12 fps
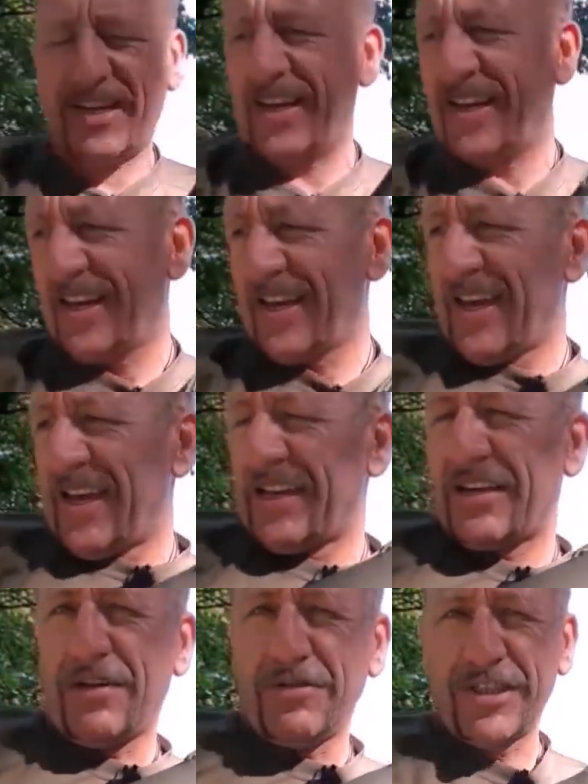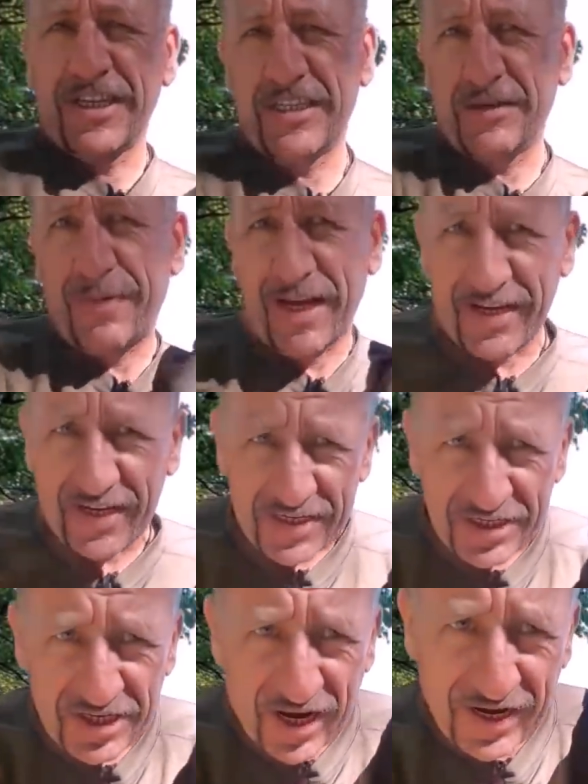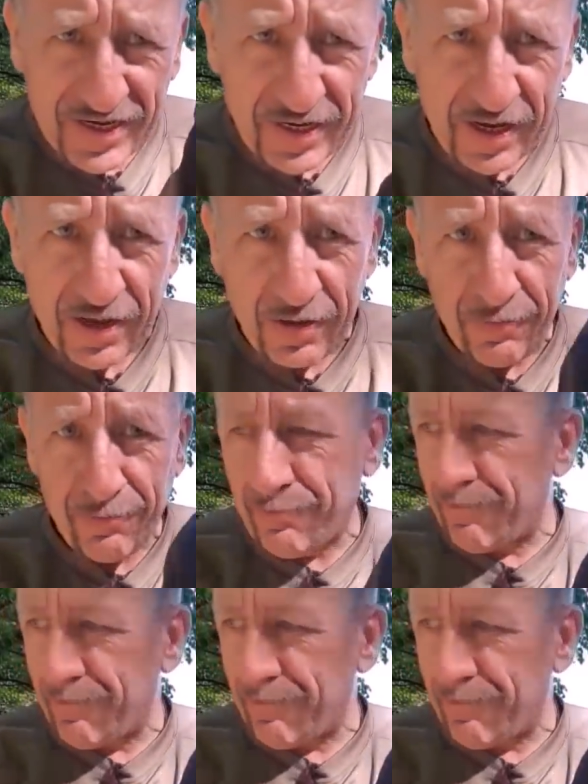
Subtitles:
sack. Goes into my side